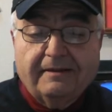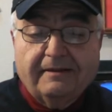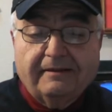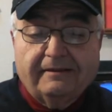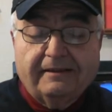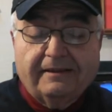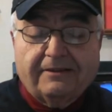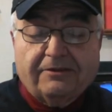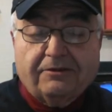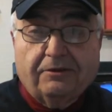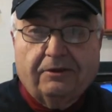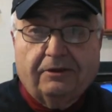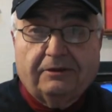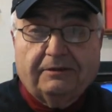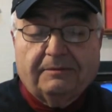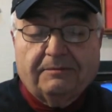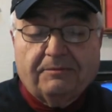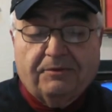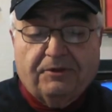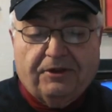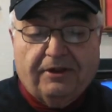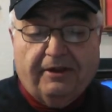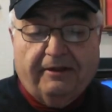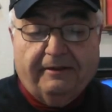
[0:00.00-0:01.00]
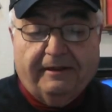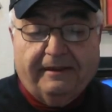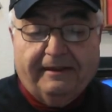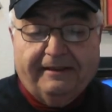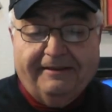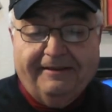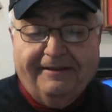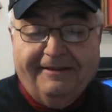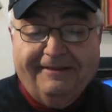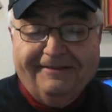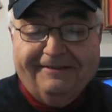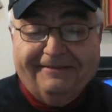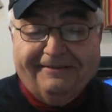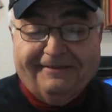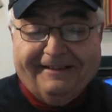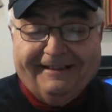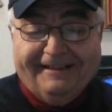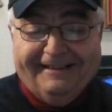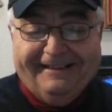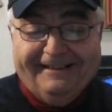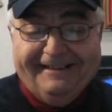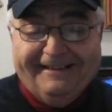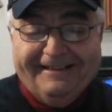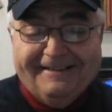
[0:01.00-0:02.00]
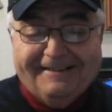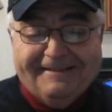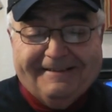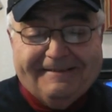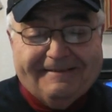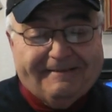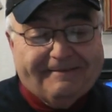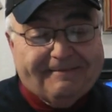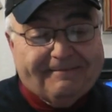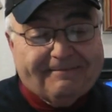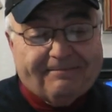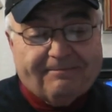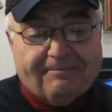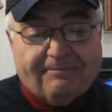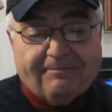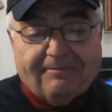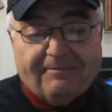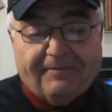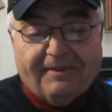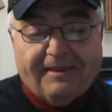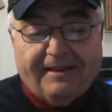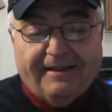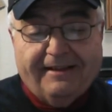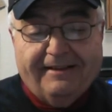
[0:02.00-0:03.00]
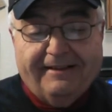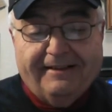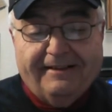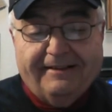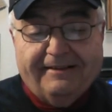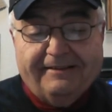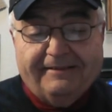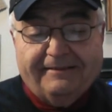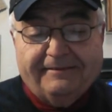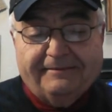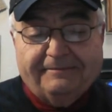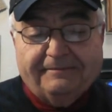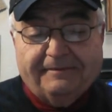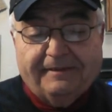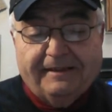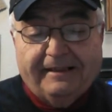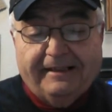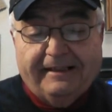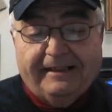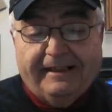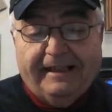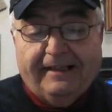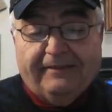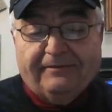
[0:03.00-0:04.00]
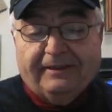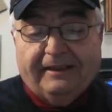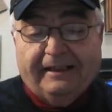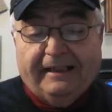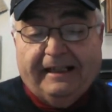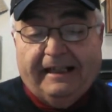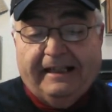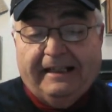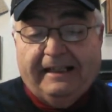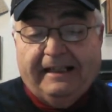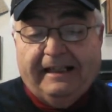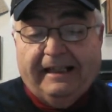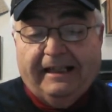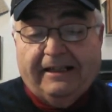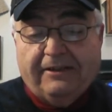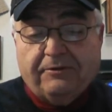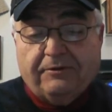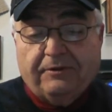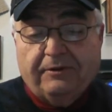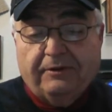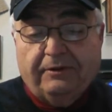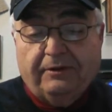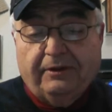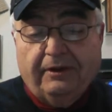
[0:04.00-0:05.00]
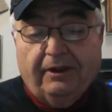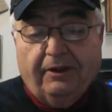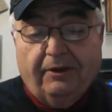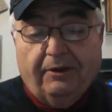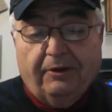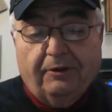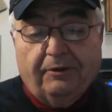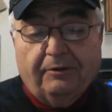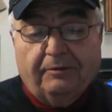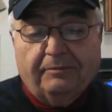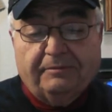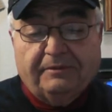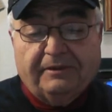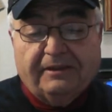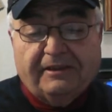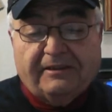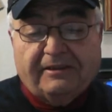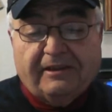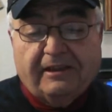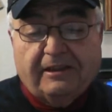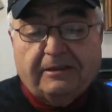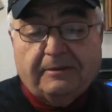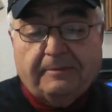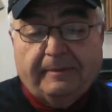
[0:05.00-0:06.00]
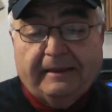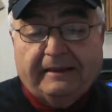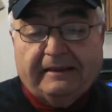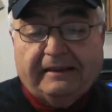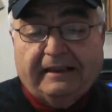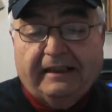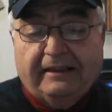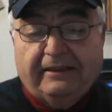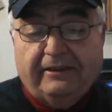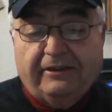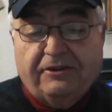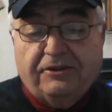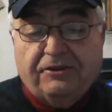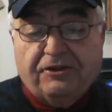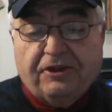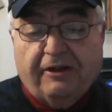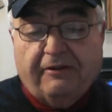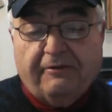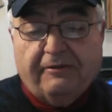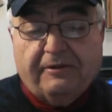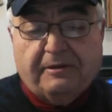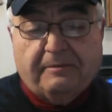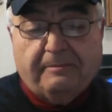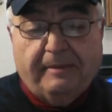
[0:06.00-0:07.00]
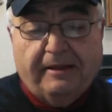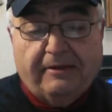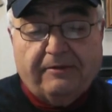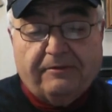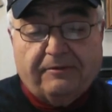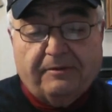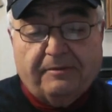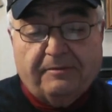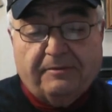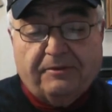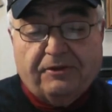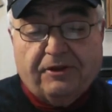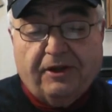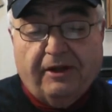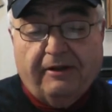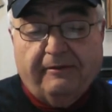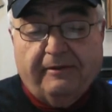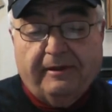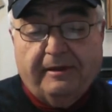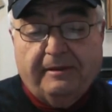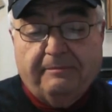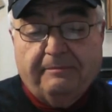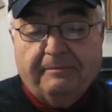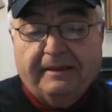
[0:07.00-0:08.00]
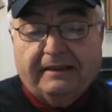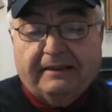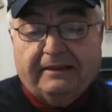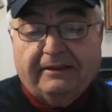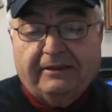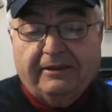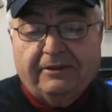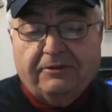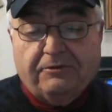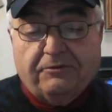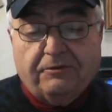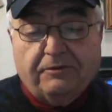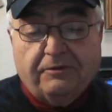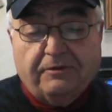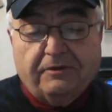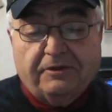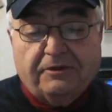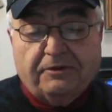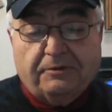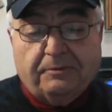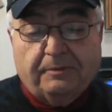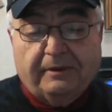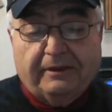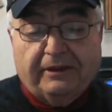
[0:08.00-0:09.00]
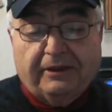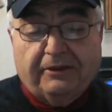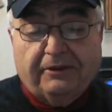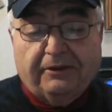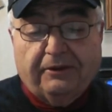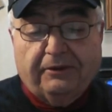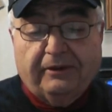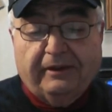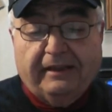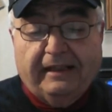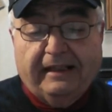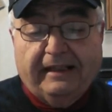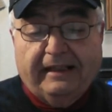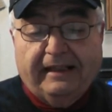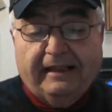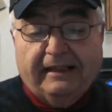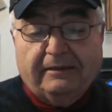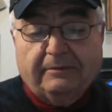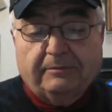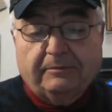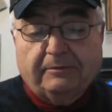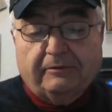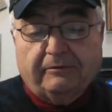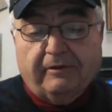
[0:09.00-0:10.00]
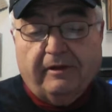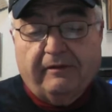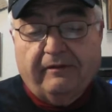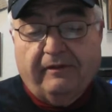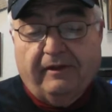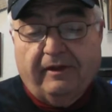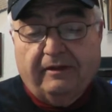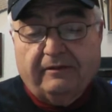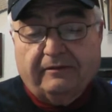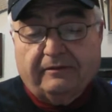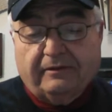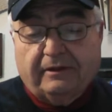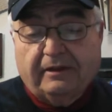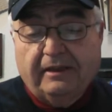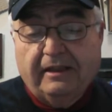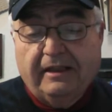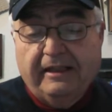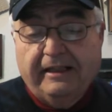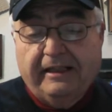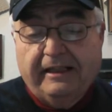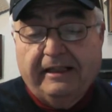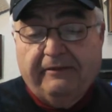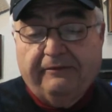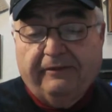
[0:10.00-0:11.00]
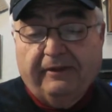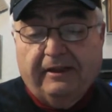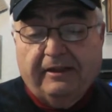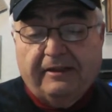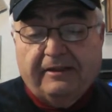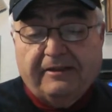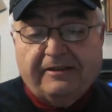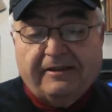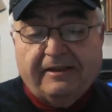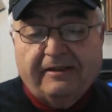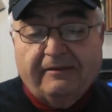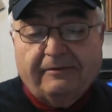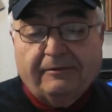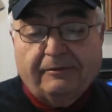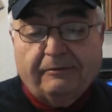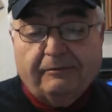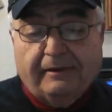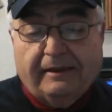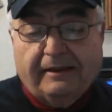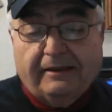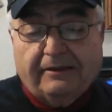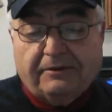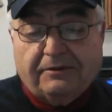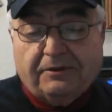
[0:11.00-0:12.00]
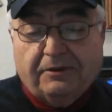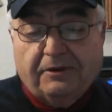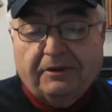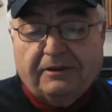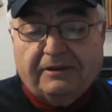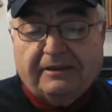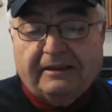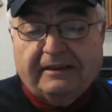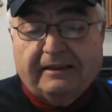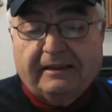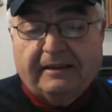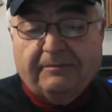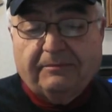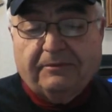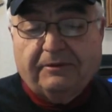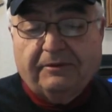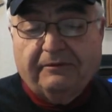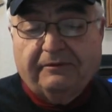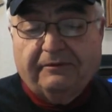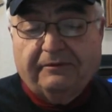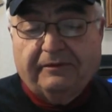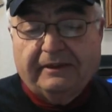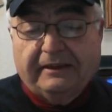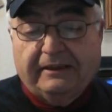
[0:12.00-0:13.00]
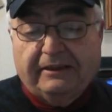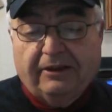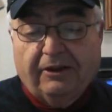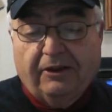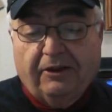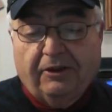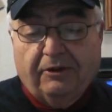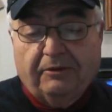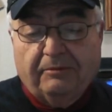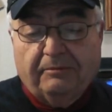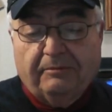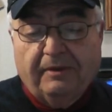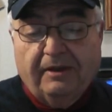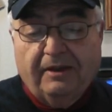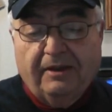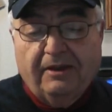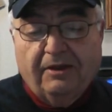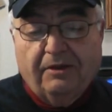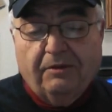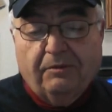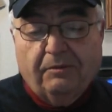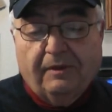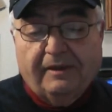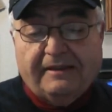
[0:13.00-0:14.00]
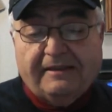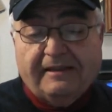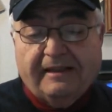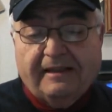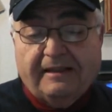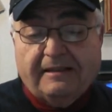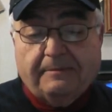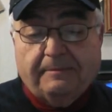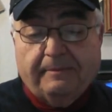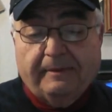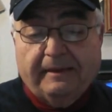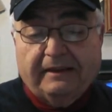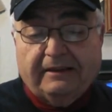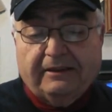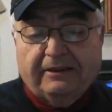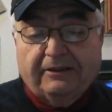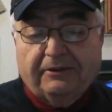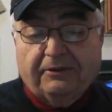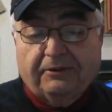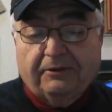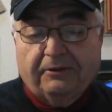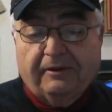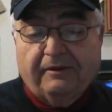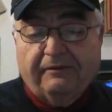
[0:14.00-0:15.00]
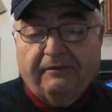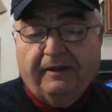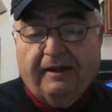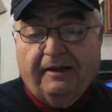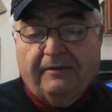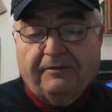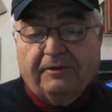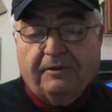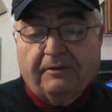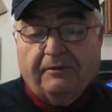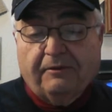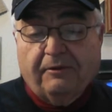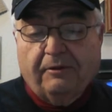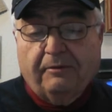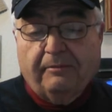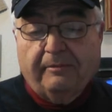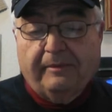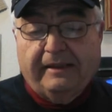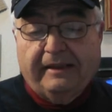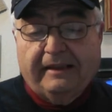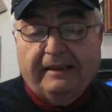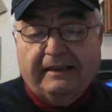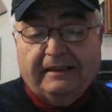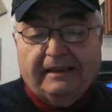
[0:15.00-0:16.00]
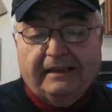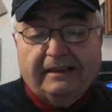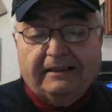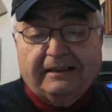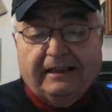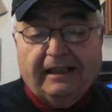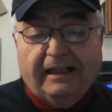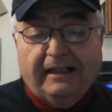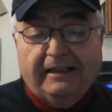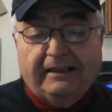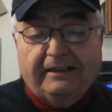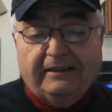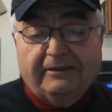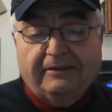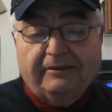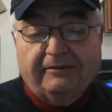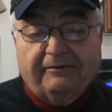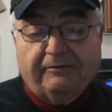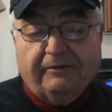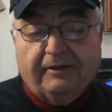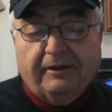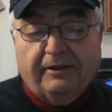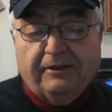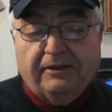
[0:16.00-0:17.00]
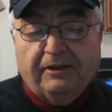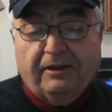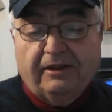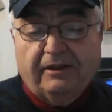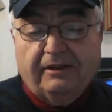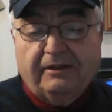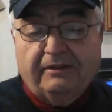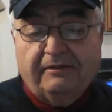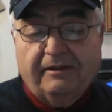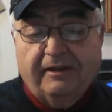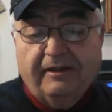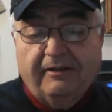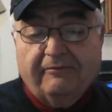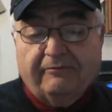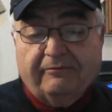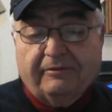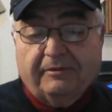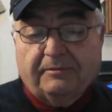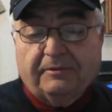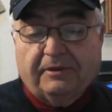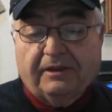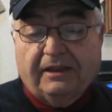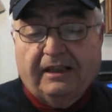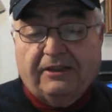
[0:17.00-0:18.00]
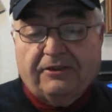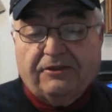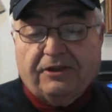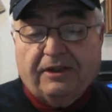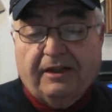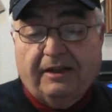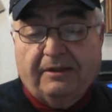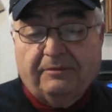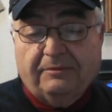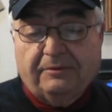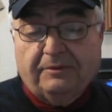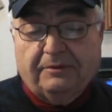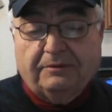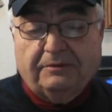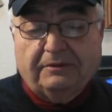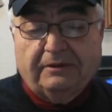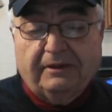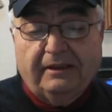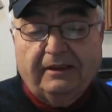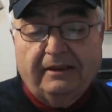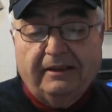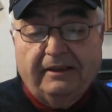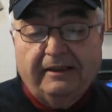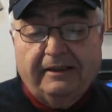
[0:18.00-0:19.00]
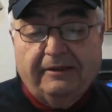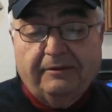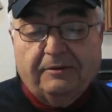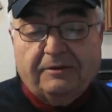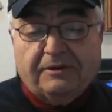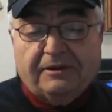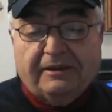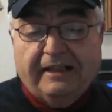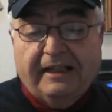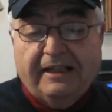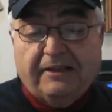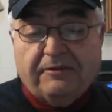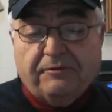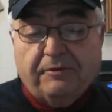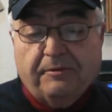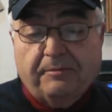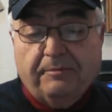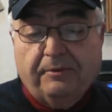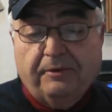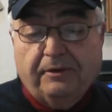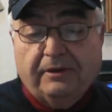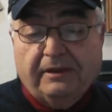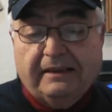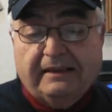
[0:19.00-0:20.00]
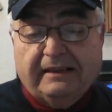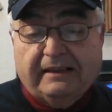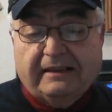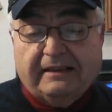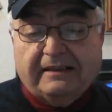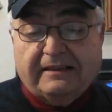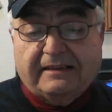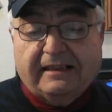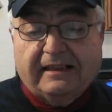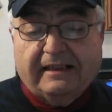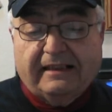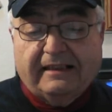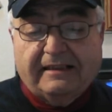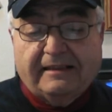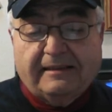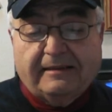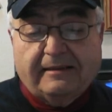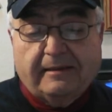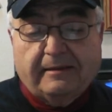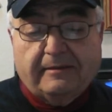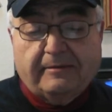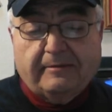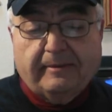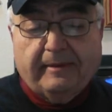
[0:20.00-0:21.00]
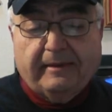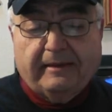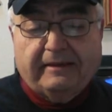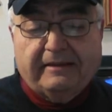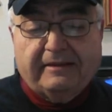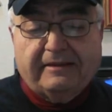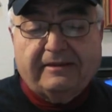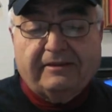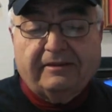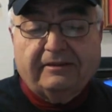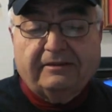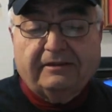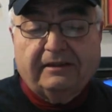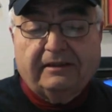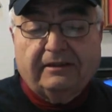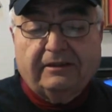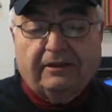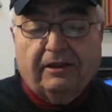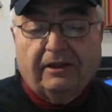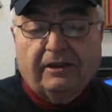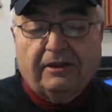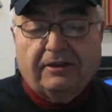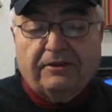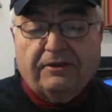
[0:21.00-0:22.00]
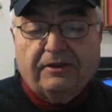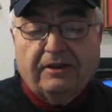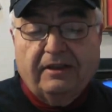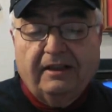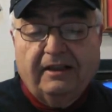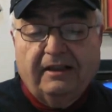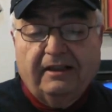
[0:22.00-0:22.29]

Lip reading: Let's call him Jerry, okay? After gaining entry to the home, the suspect entered Jerry's bedroom. Jerry met the intruders with a .38 caliber revolver. He fired several rounds, causing them to flee the home. One suspect, a 35-year-old man, died in the front yard from the gunshot wound. It was last reported that the second suspect is still at large.